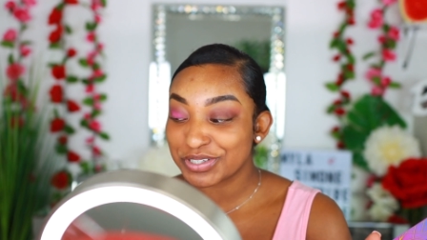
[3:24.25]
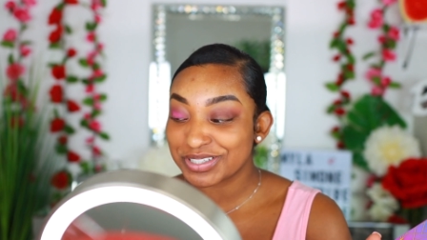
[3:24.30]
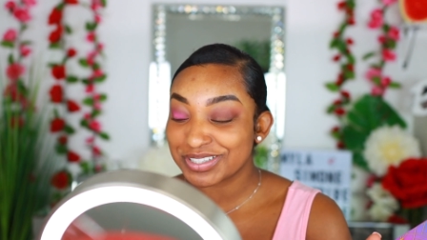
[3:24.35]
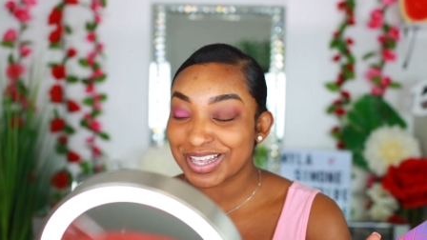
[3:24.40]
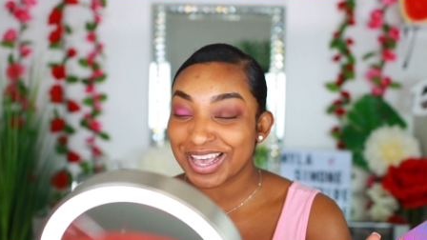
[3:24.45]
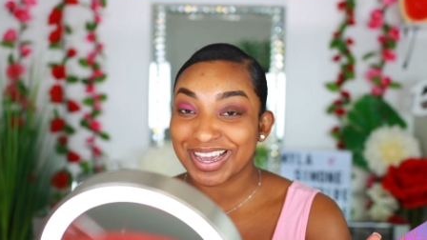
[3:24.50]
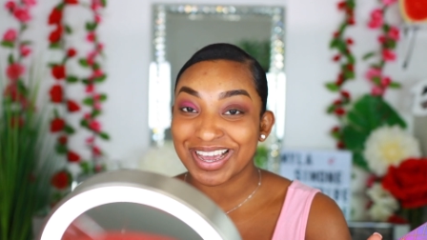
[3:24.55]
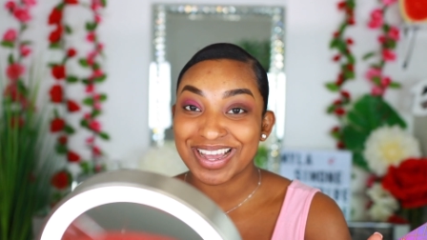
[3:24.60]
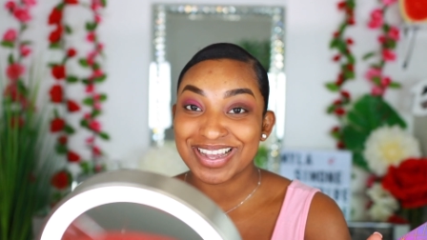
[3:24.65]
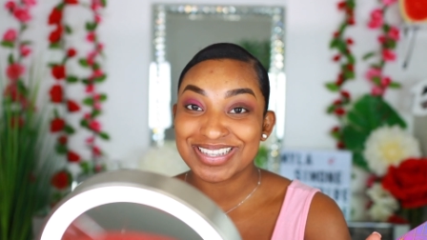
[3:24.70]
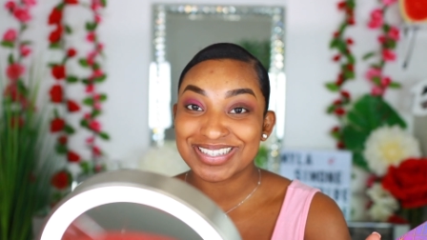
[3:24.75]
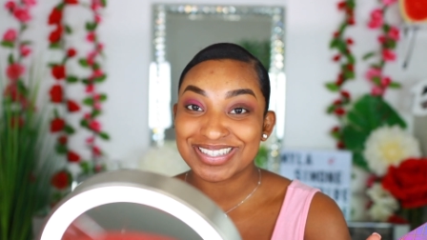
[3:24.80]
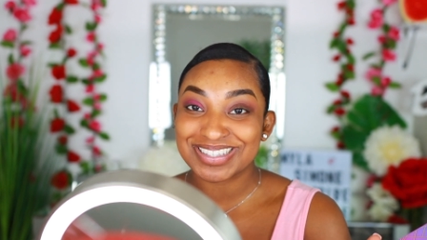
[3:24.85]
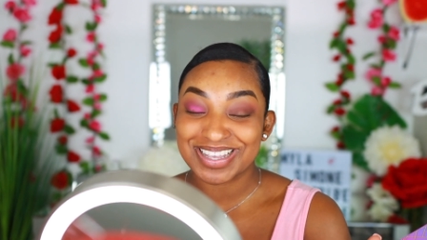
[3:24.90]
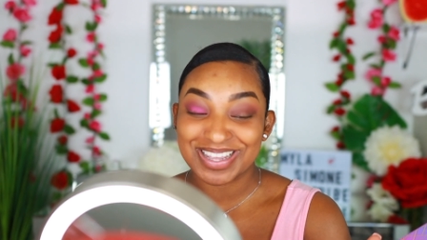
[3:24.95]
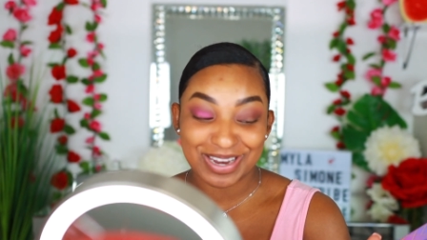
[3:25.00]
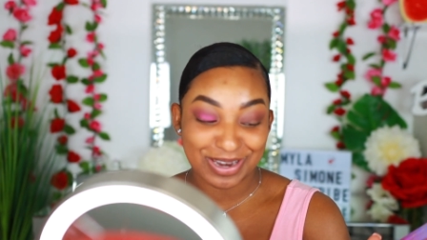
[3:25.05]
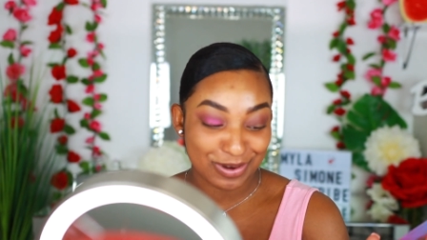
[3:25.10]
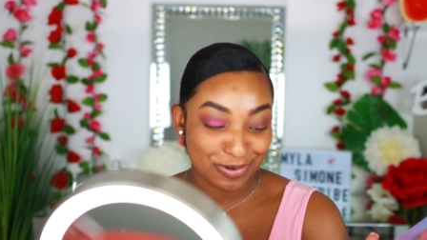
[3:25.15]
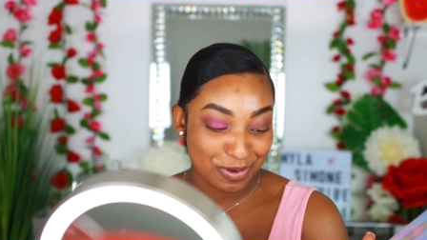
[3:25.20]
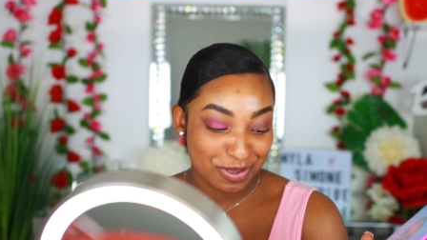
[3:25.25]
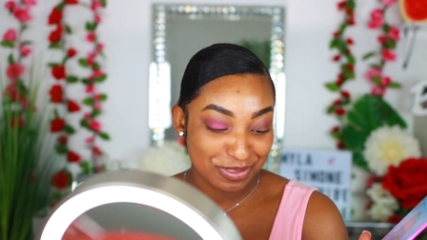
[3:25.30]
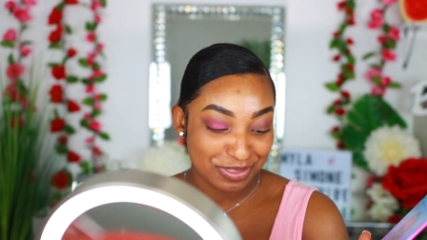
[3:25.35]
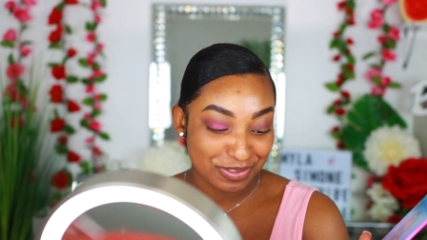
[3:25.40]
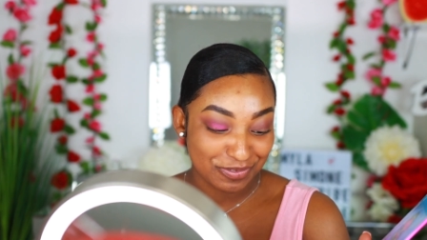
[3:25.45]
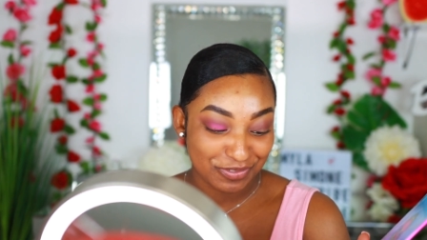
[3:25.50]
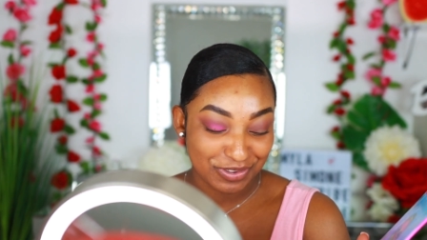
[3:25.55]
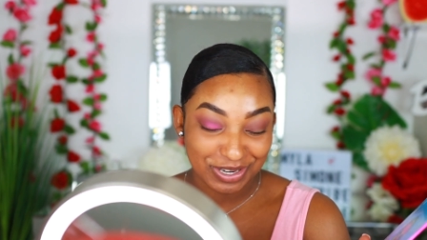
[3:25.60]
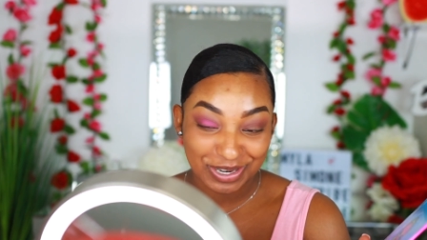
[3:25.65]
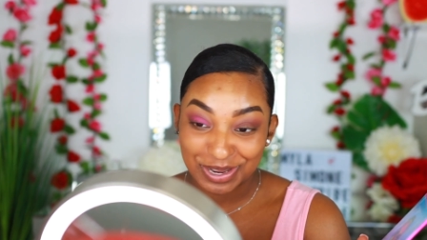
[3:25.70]
just like I seen it
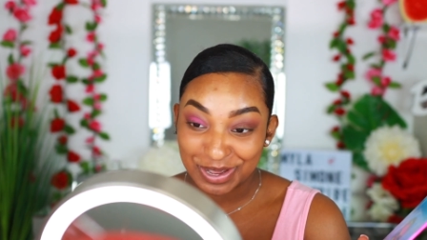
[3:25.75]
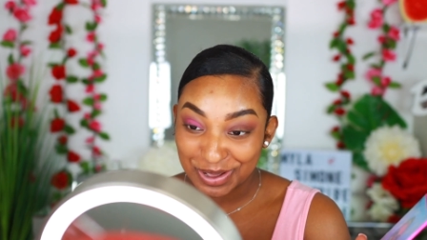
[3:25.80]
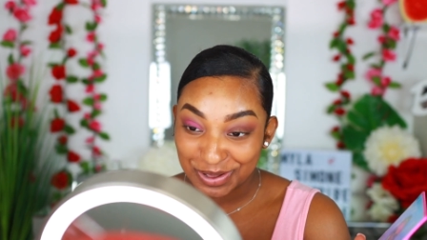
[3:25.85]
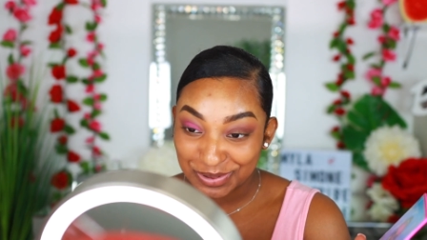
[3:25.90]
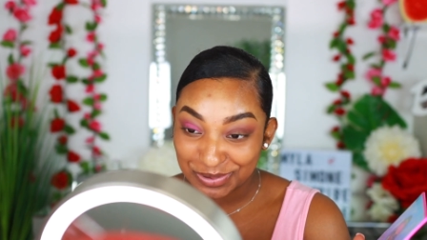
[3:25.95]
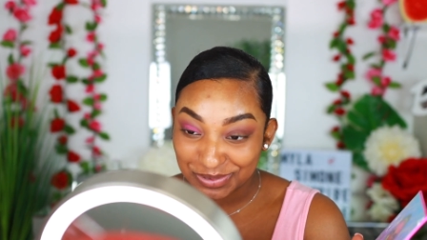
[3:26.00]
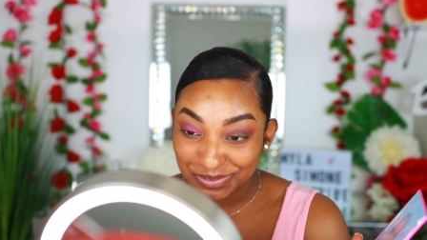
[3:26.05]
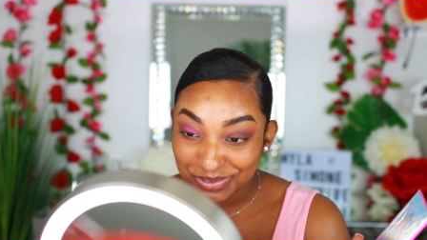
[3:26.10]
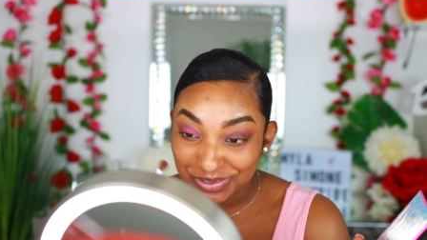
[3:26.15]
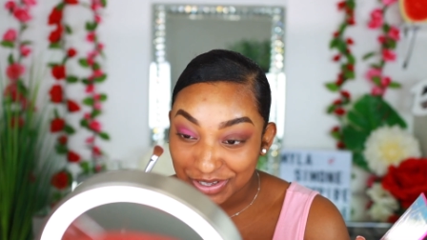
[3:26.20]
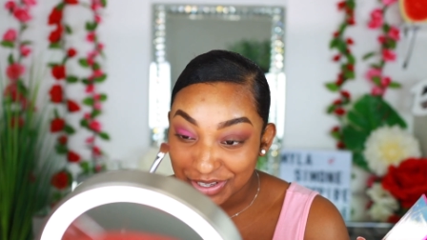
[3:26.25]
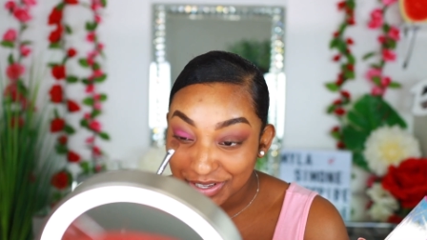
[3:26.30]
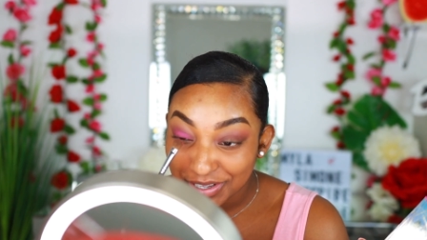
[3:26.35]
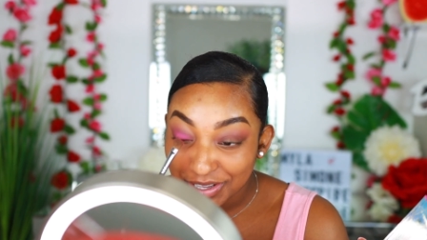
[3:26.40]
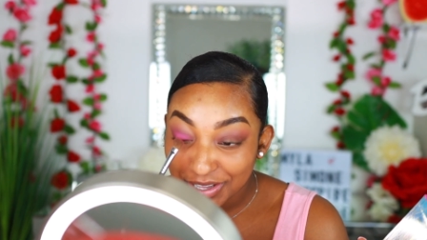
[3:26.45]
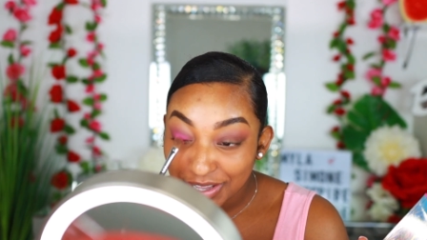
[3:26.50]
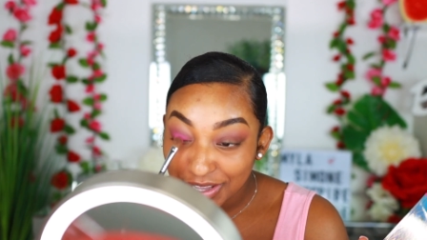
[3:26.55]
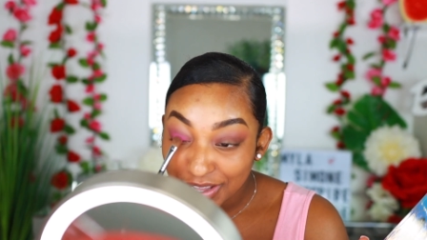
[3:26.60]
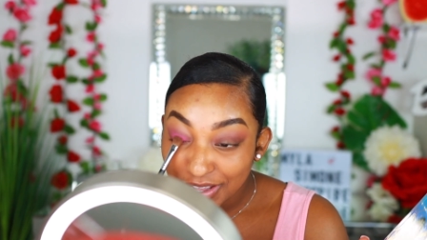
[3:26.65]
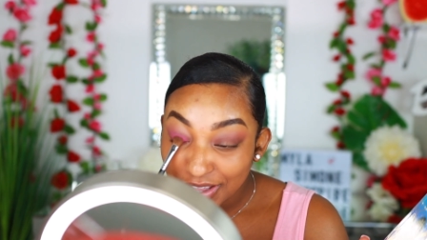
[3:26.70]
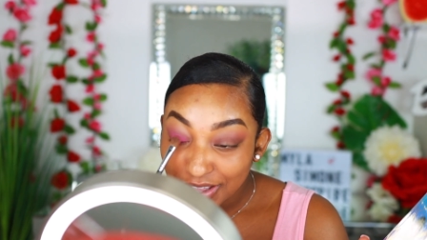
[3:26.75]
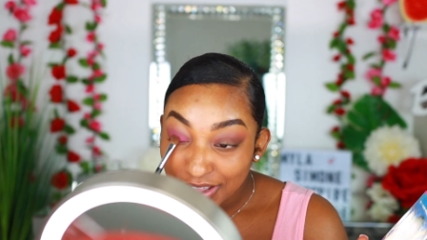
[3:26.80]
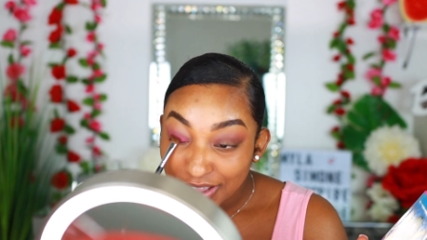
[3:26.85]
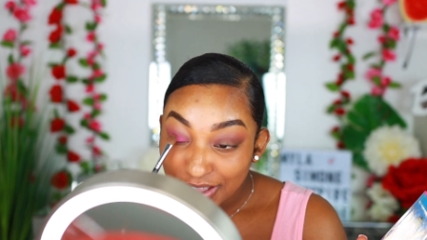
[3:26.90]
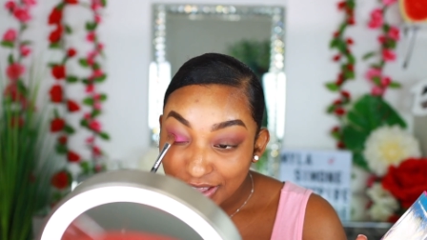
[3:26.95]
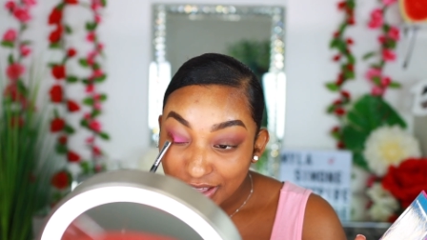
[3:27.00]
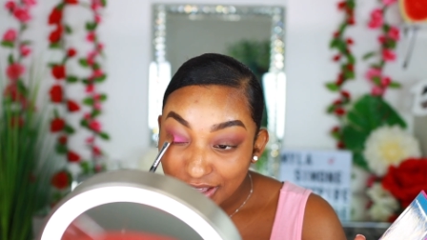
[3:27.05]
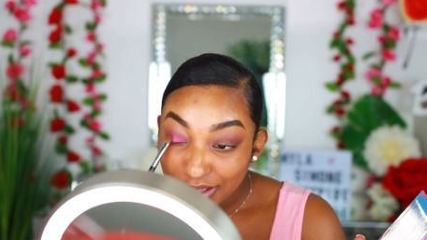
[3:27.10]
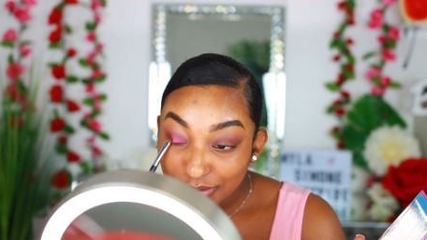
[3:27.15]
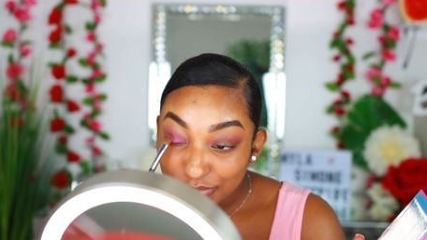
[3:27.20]
on the video.
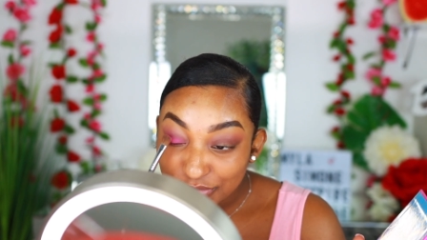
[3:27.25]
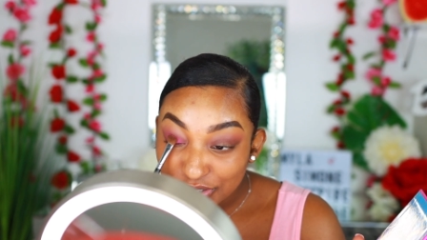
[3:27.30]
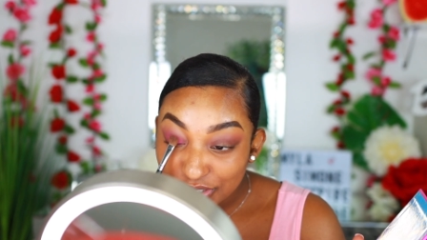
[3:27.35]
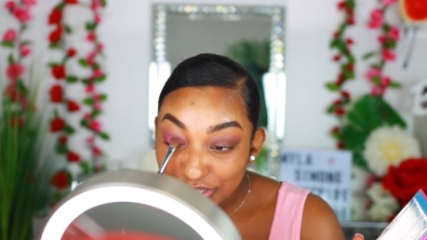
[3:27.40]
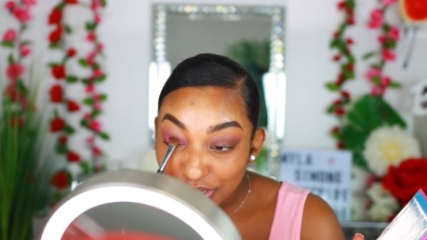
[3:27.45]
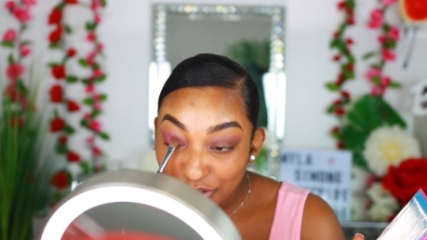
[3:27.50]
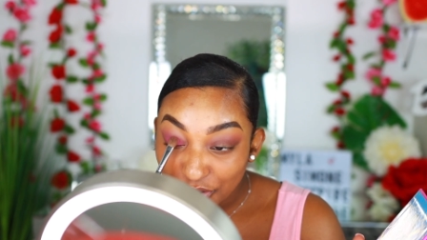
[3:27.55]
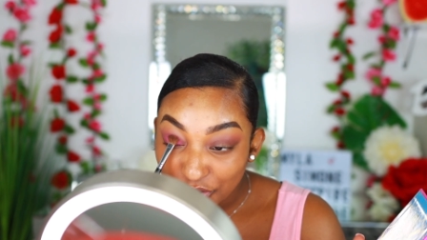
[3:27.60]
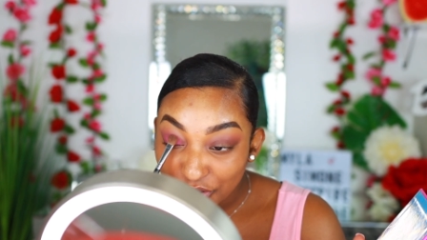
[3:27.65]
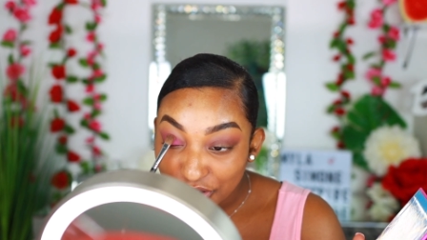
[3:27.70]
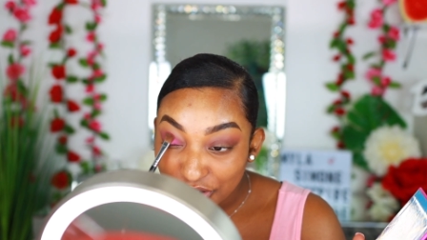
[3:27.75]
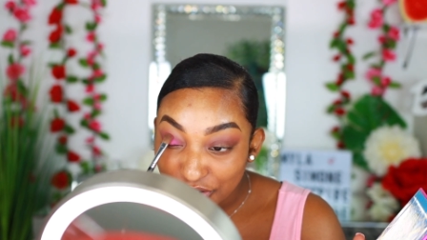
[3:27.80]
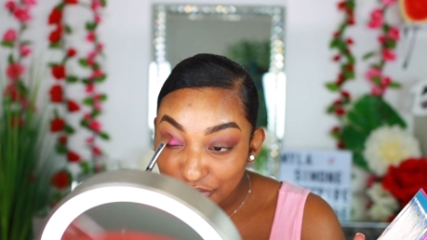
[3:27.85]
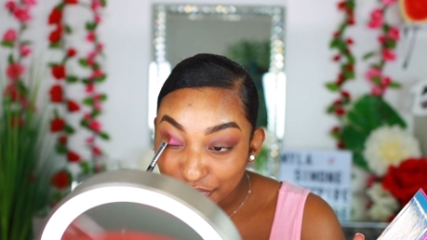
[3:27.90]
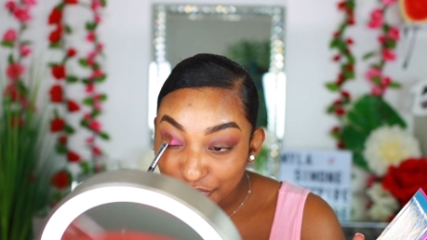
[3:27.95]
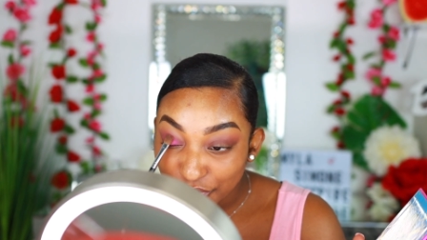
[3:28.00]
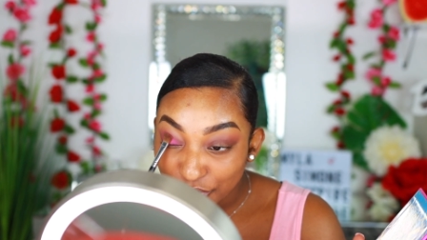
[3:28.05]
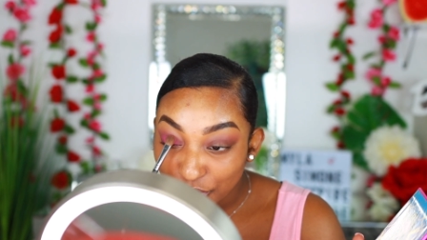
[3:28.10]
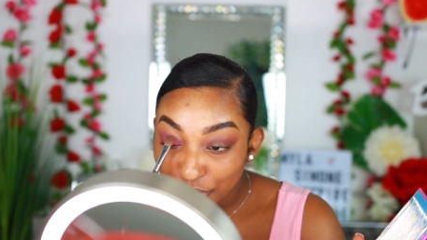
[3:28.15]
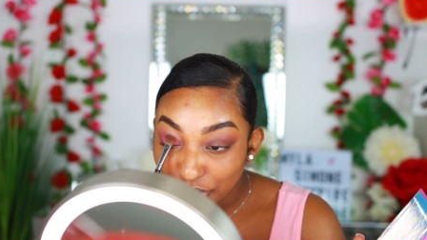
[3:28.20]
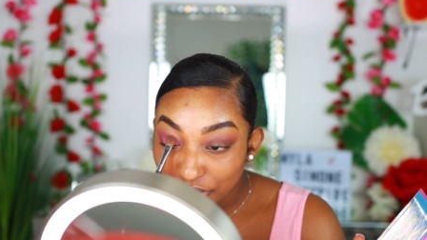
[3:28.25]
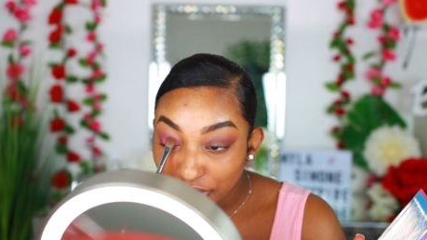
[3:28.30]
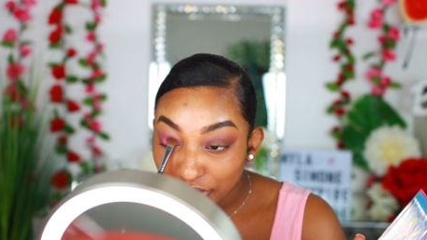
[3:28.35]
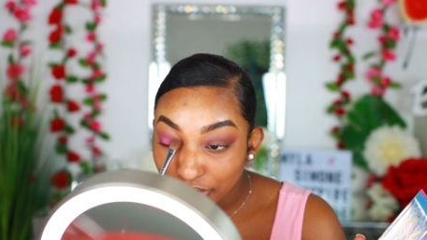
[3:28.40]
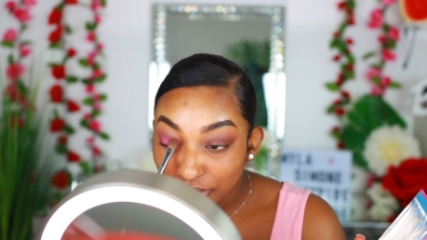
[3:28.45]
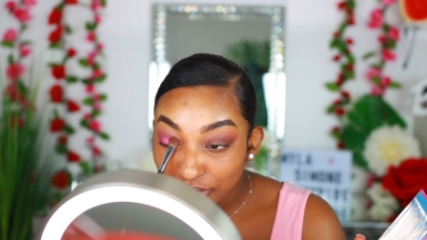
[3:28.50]
I'm so here for